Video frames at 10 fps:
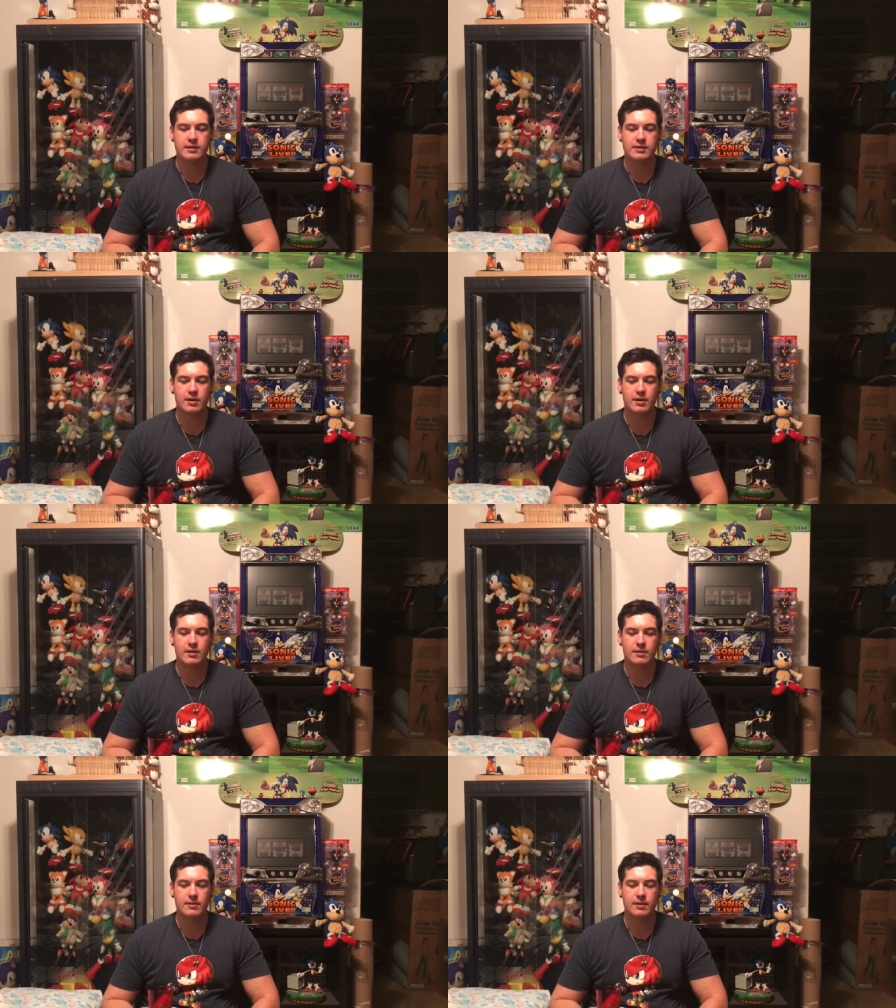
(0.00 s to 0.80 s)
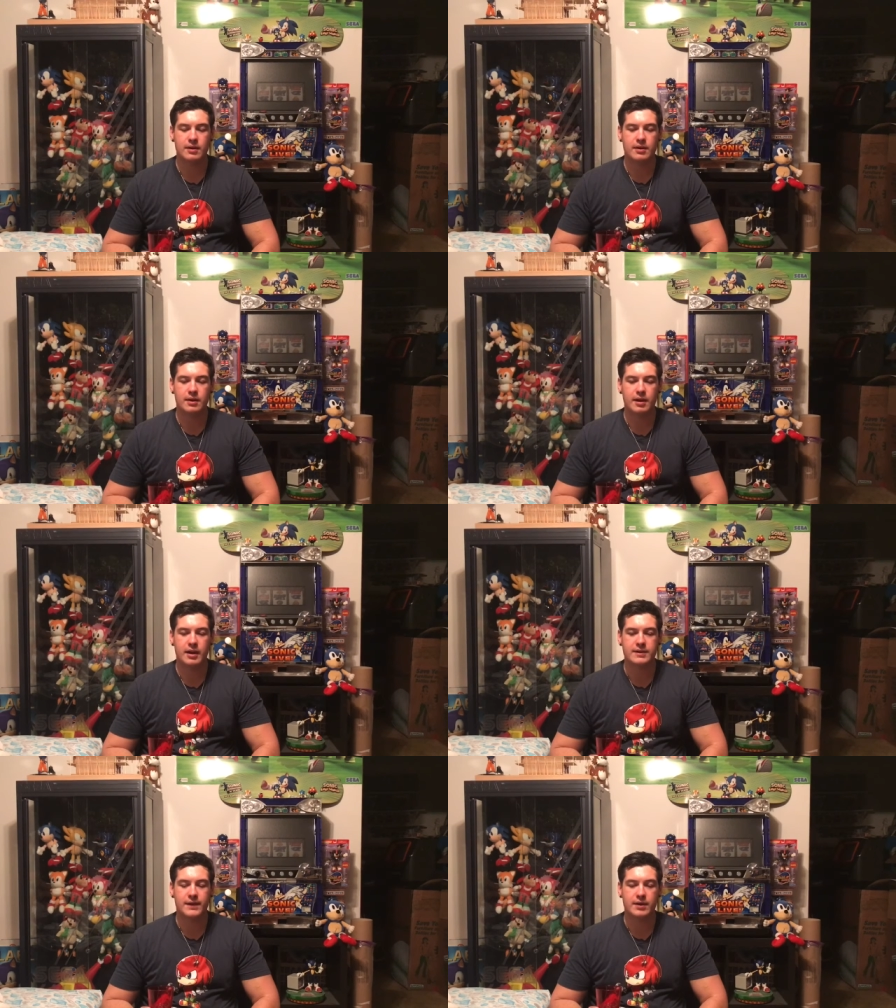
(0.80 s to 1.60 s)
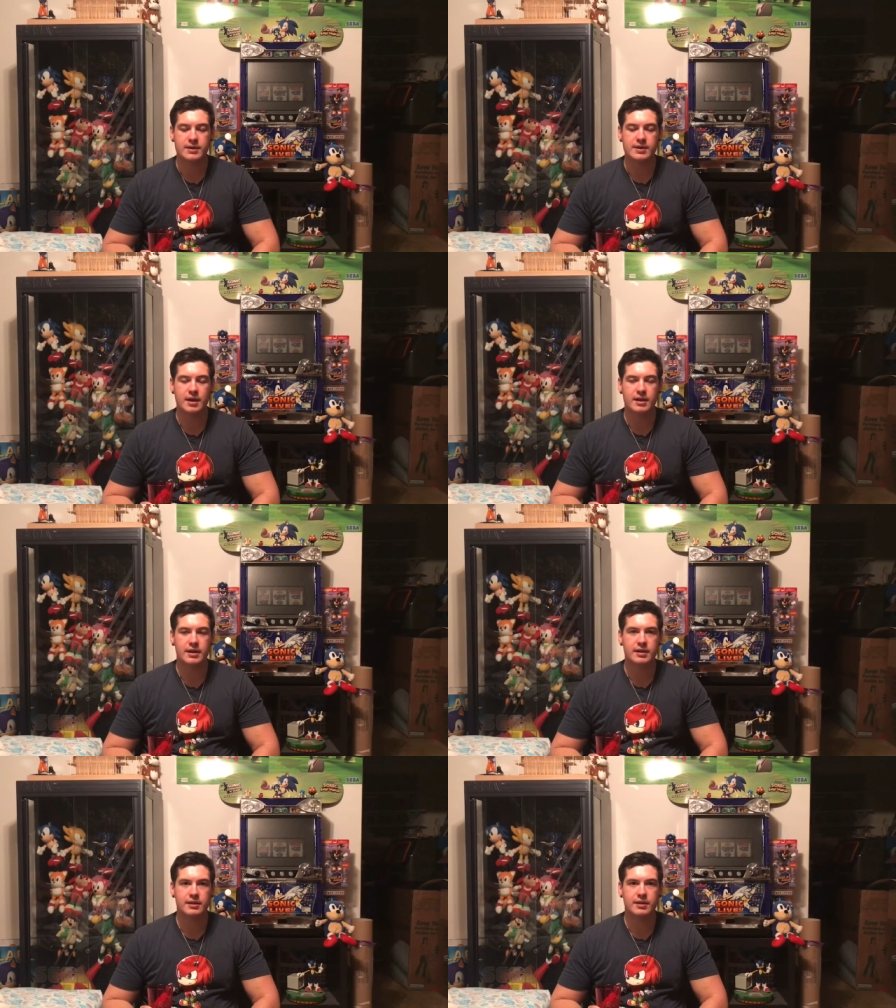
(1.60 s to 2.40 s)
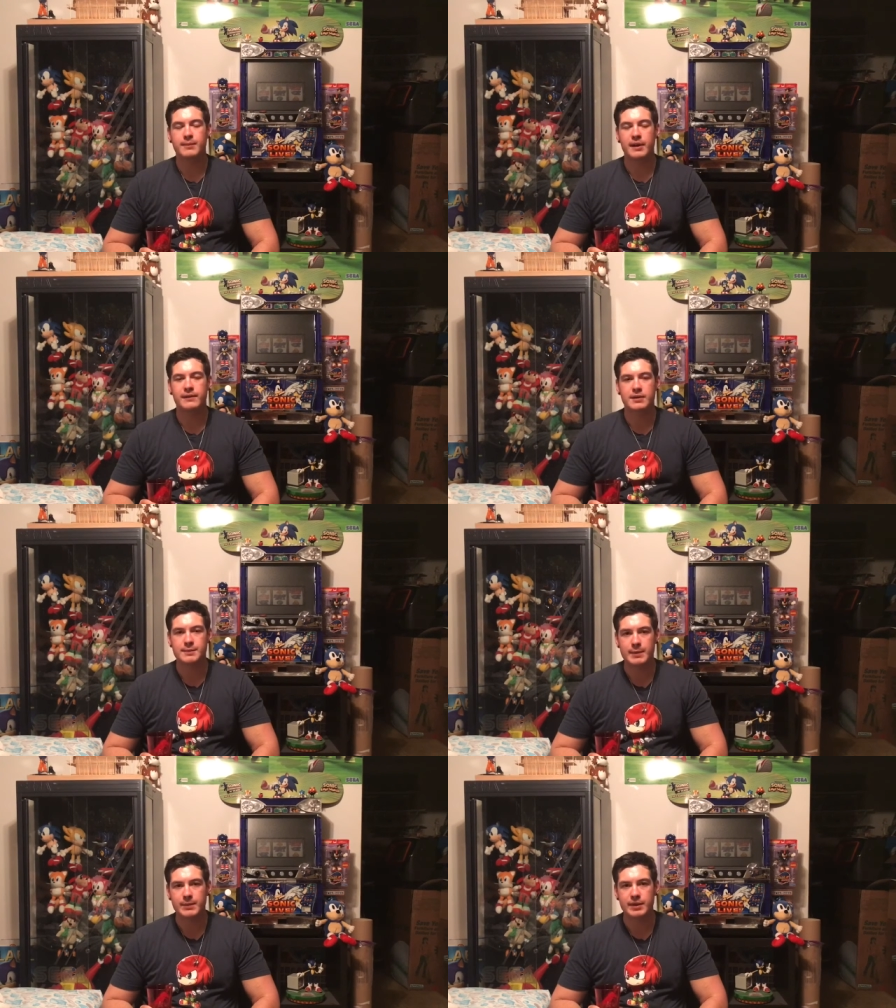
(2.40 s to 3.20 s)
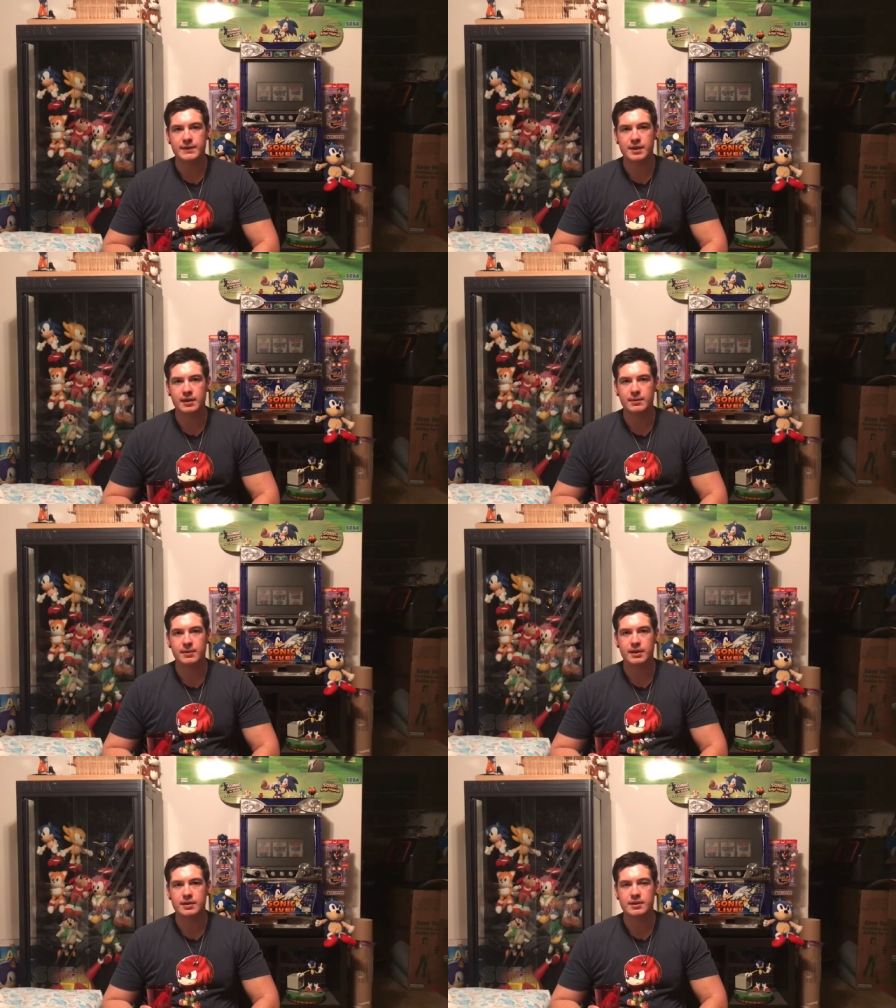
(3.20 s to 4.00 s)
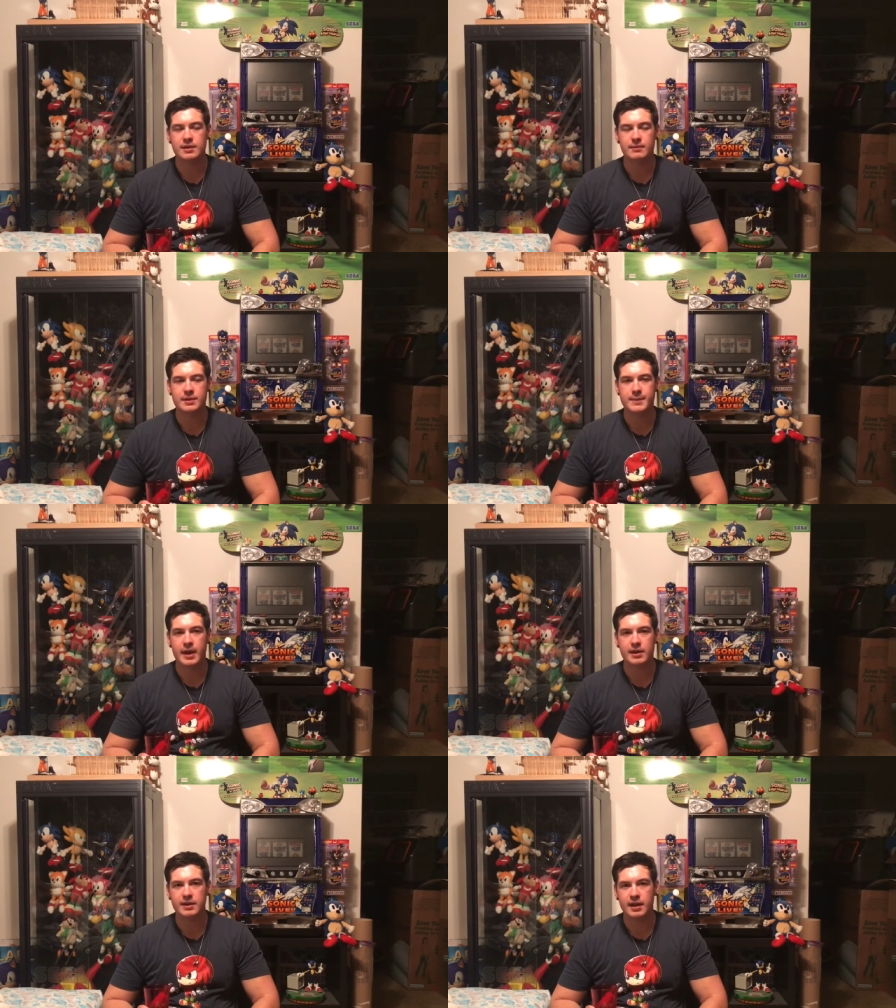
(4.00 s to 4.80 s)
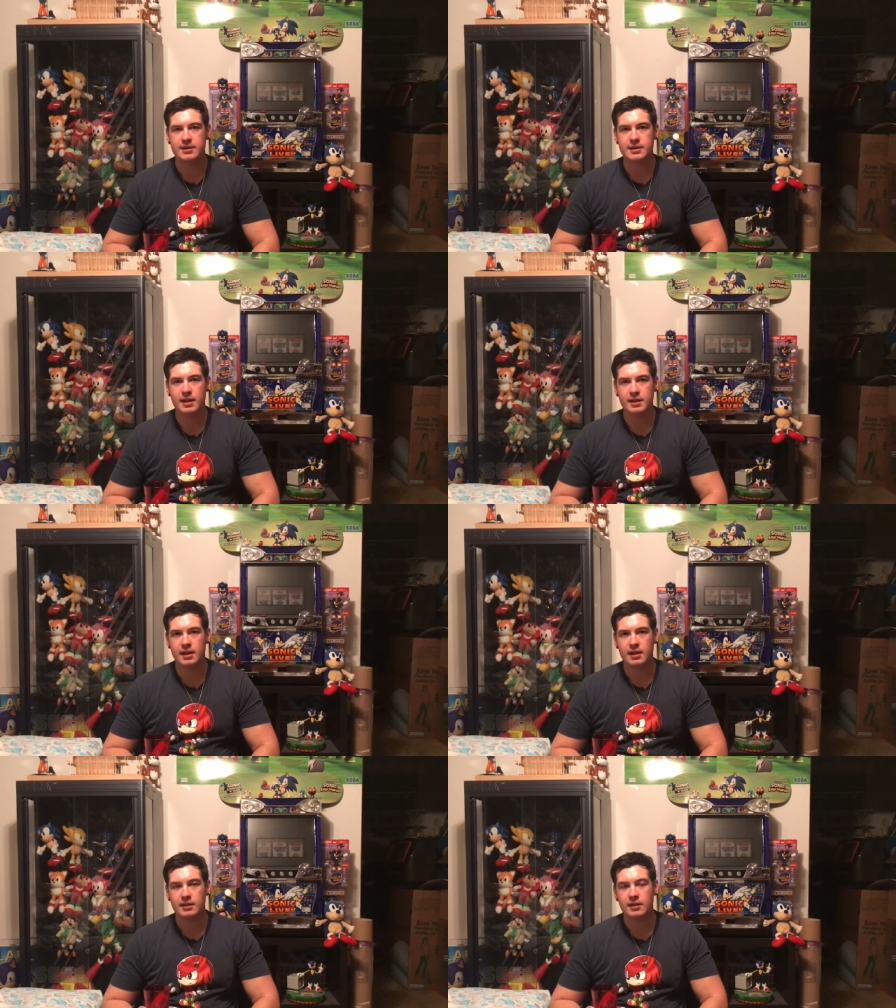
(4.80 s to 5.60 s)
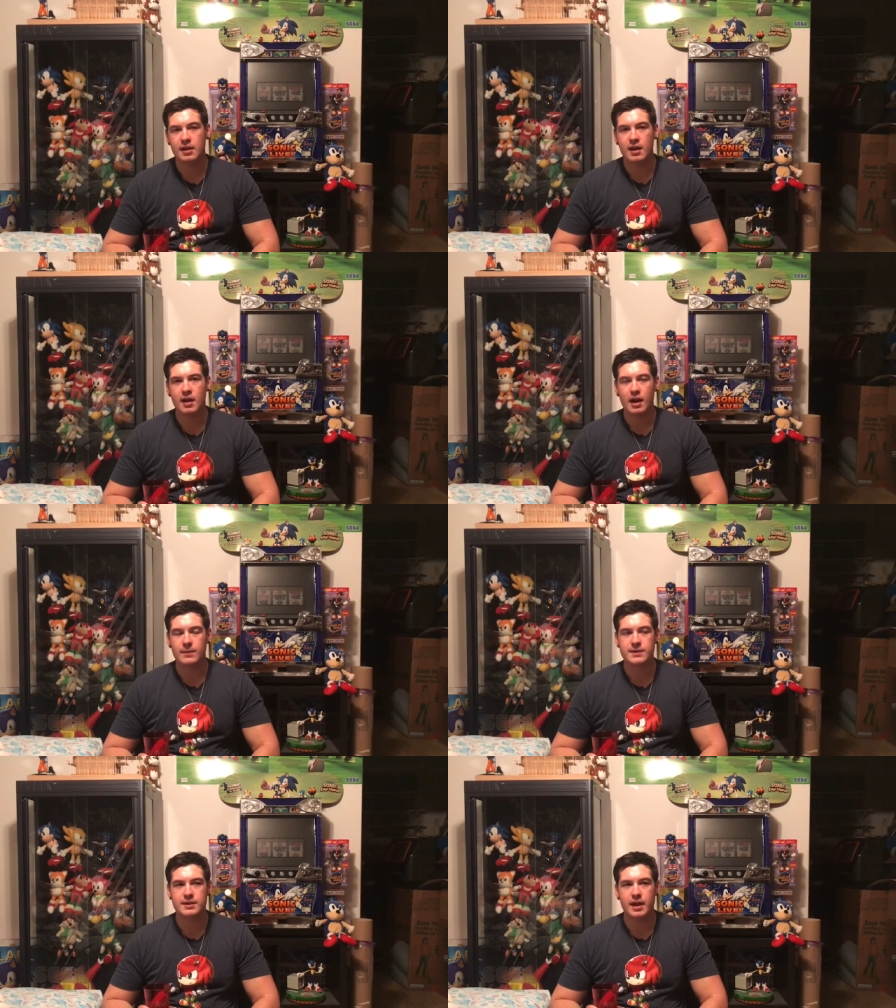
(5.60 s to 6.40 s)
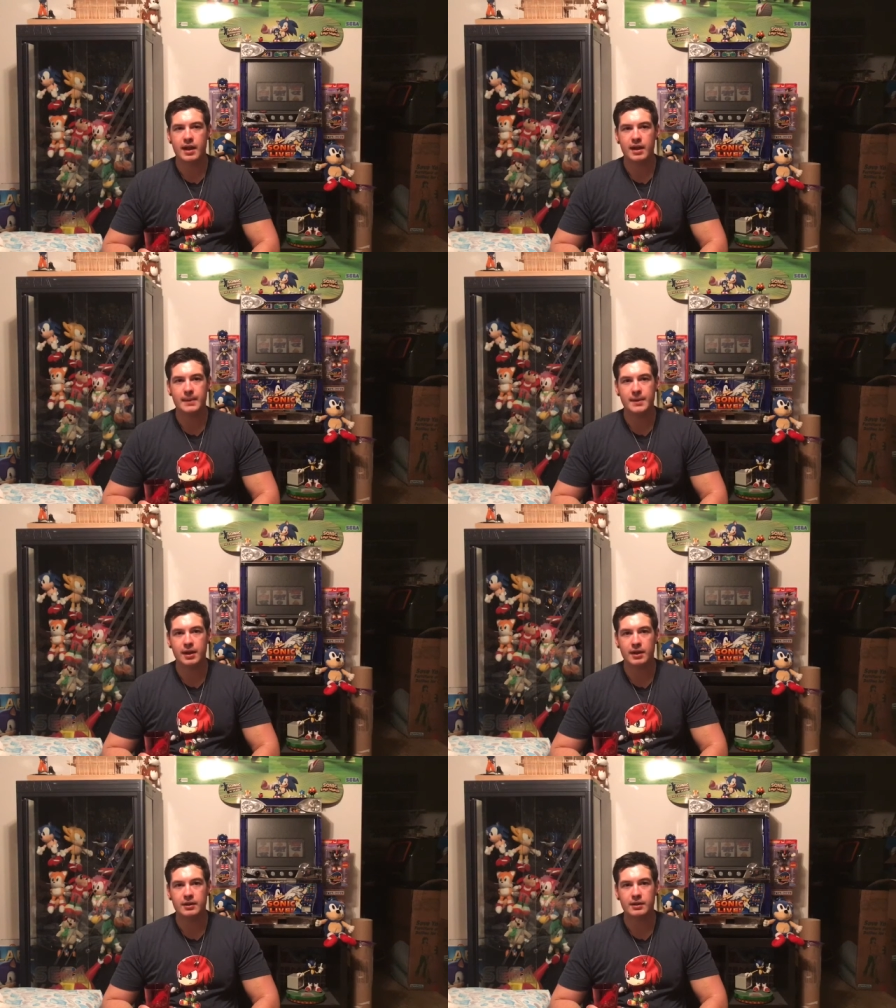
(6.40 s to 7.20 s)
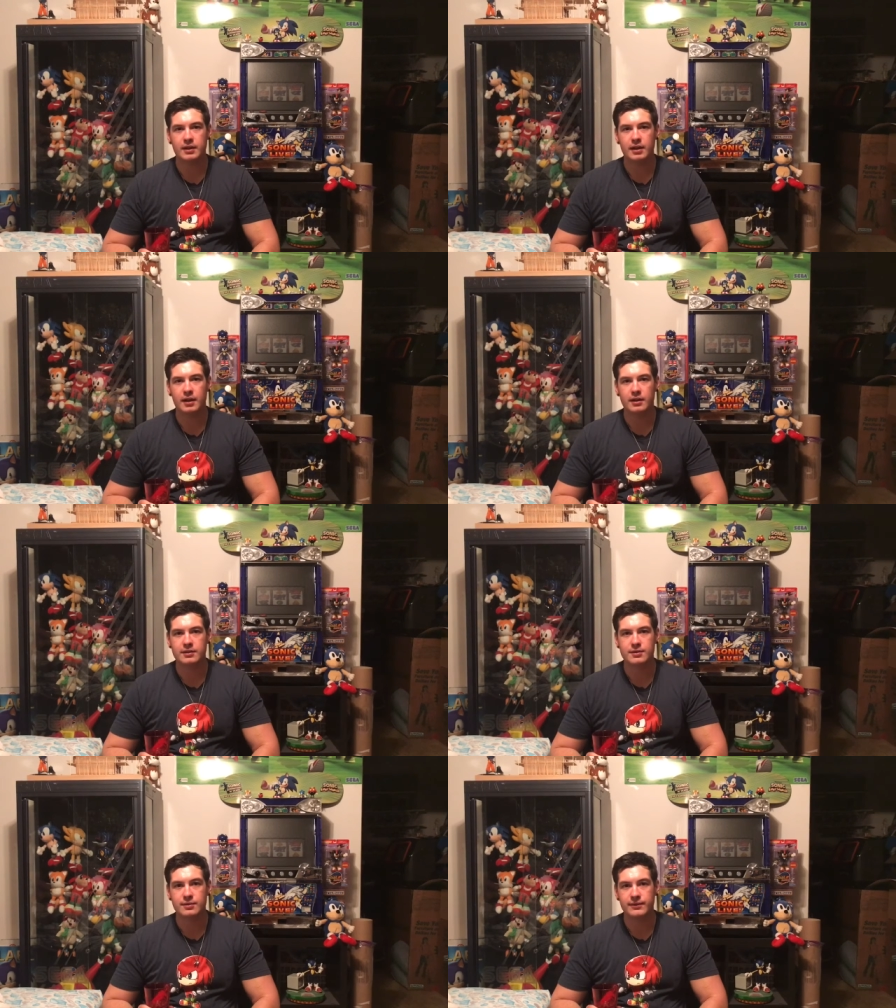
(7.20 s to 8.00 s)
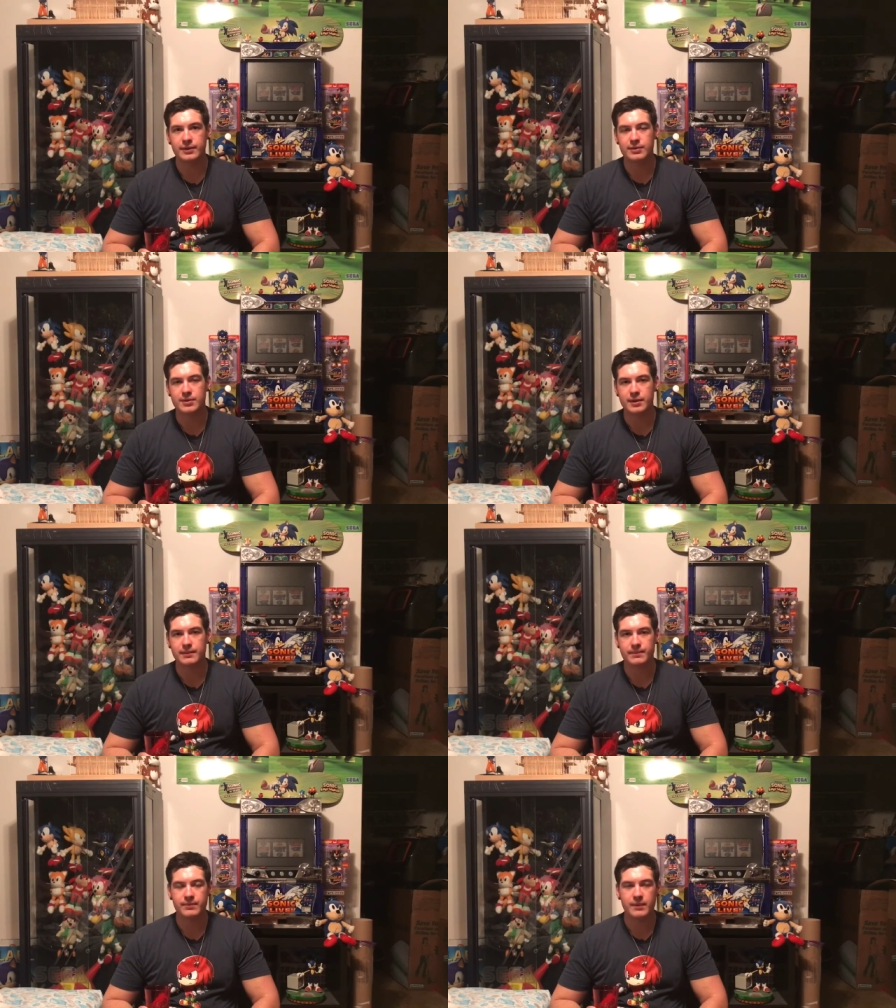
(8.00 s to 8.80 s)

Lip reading: So, as far as Sonic, my first memory of Sonic with Disney was back in 1998. I was at Epcot on a school field trip,